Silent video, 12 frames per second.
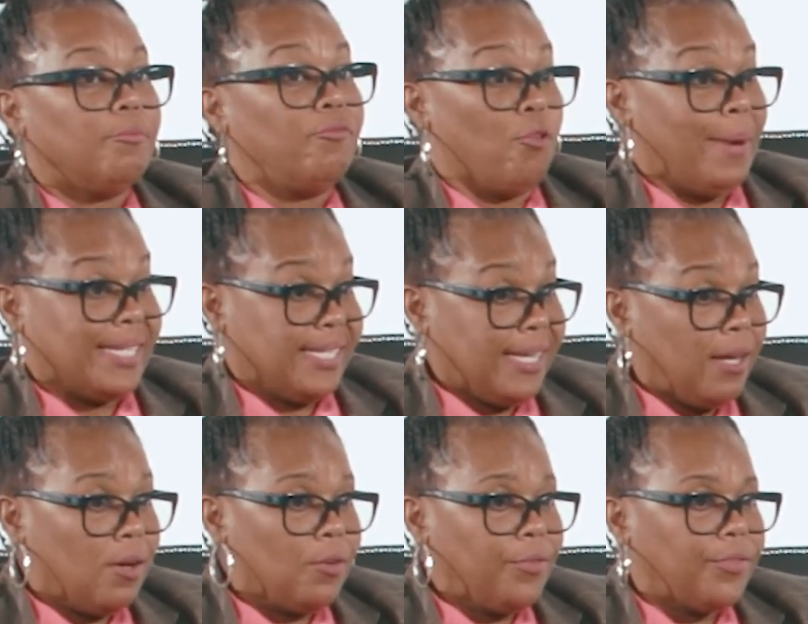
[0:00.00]
For
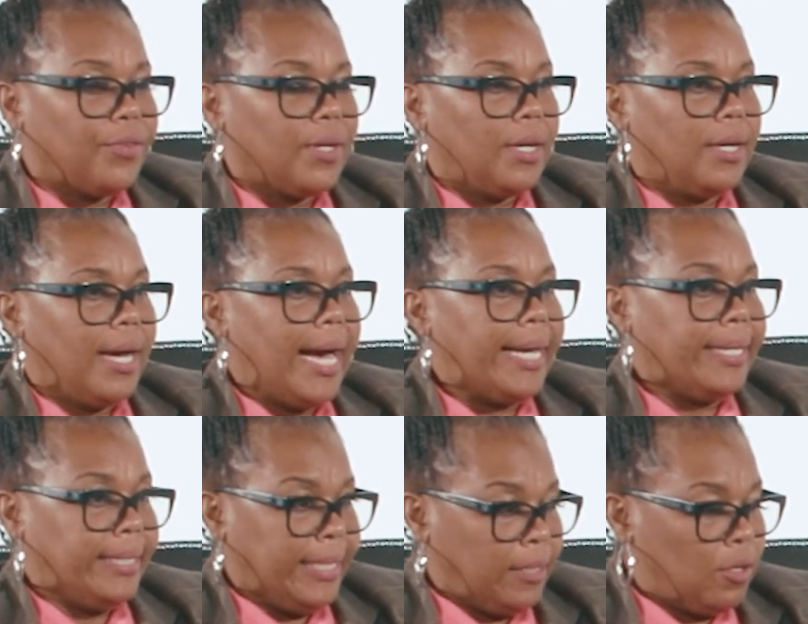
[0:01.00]
myself, uh, I
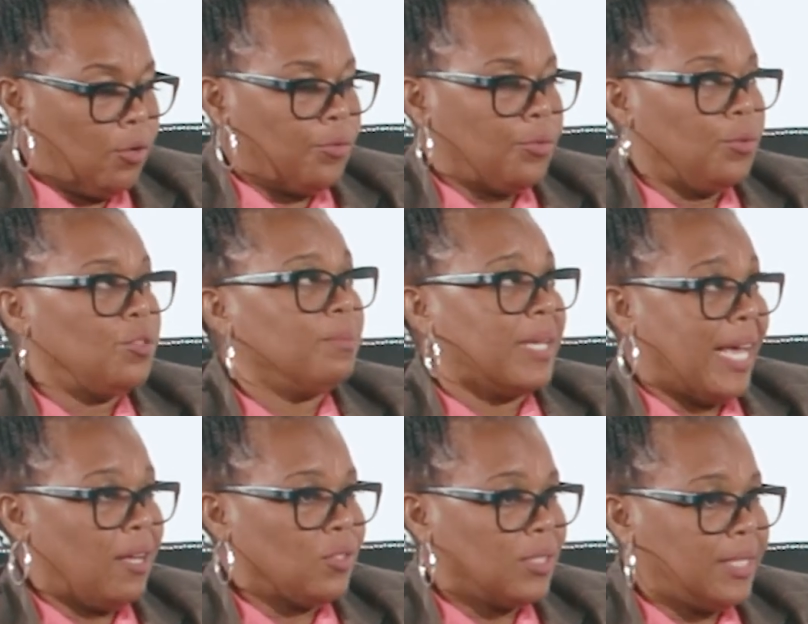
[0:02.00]
did go through some
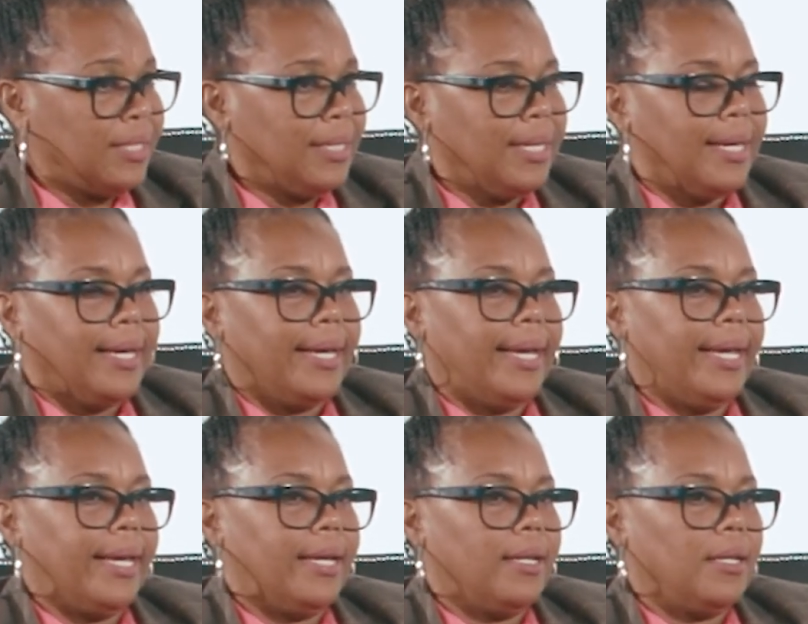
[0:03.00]
counseling,
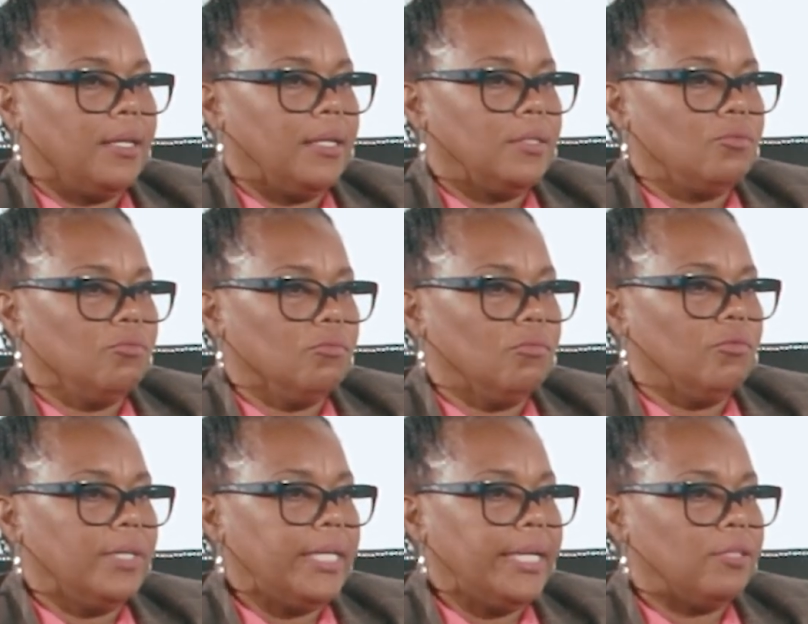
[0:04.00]
and it's
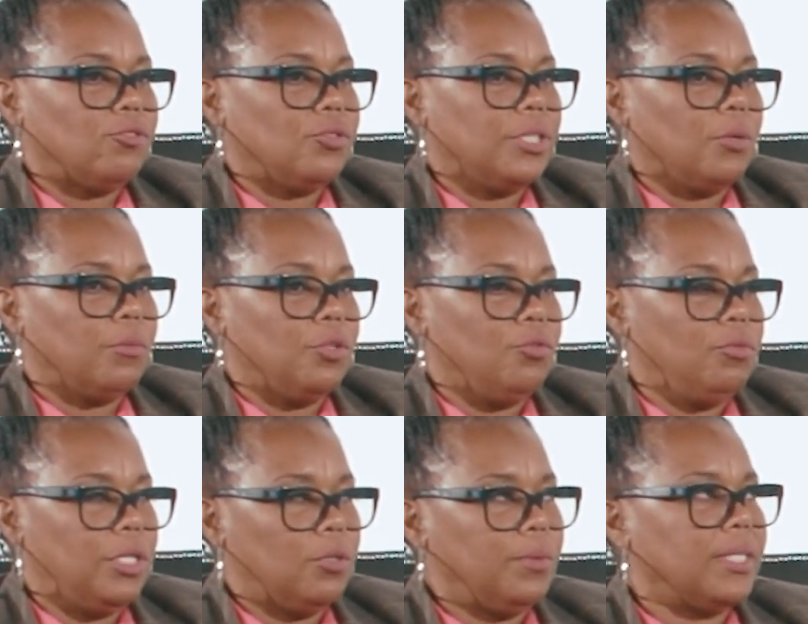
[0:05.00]
really interesting when you
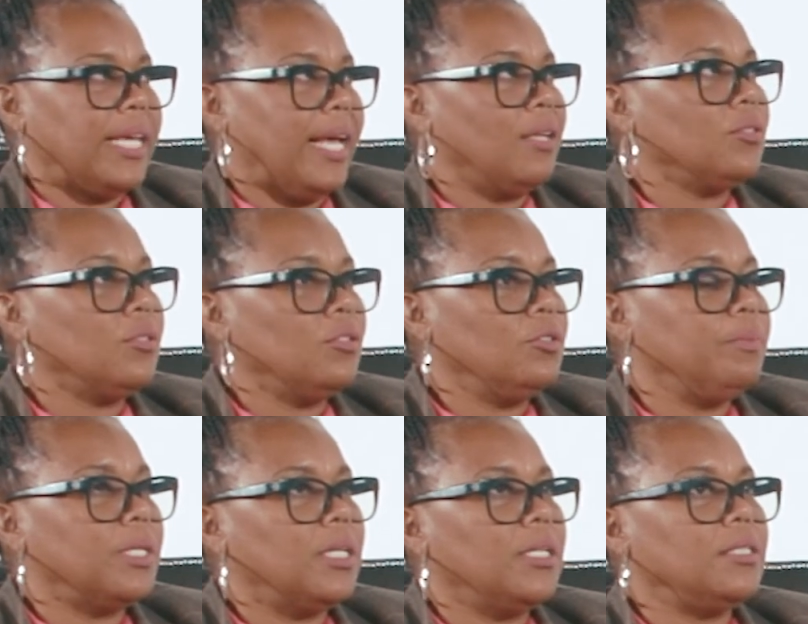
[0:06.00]
deal with counselors
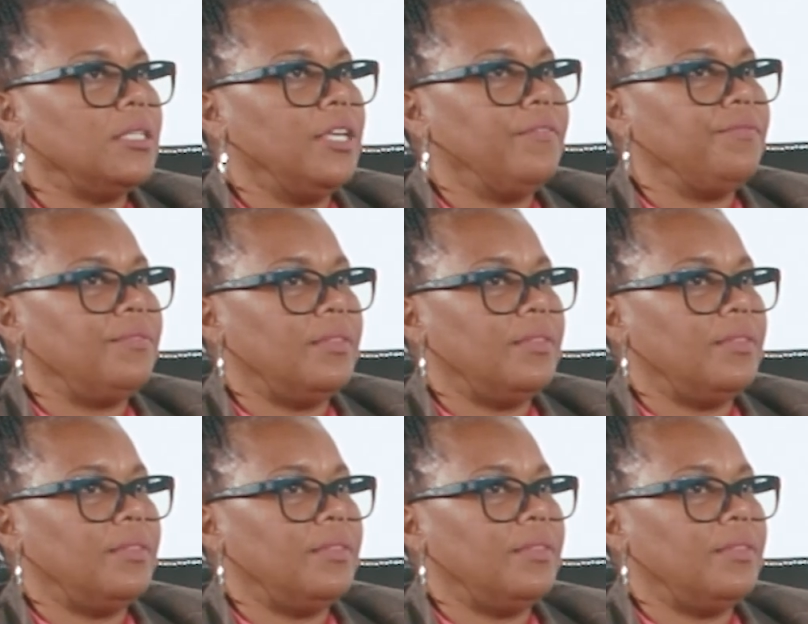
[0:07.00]
because if